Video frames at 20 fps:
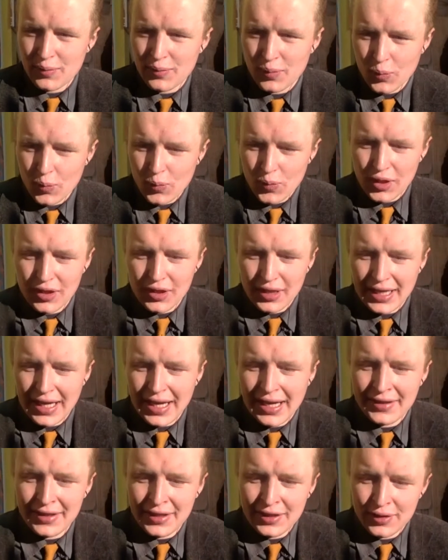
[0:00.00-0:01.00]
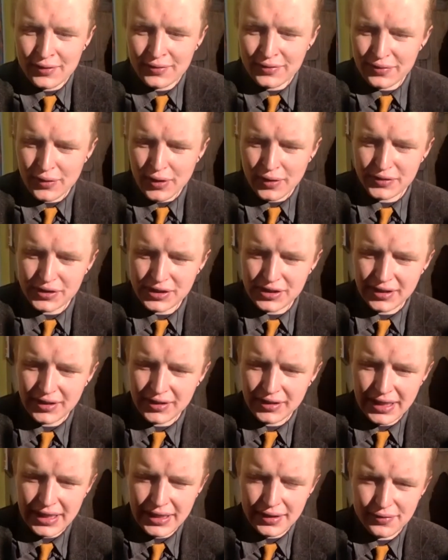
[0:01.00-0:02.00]
the canon of still
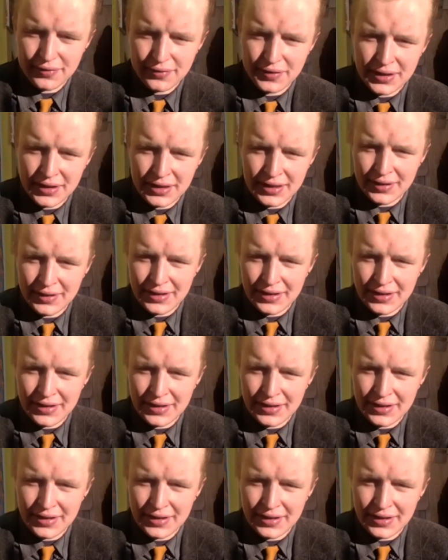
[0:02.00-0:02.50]
life and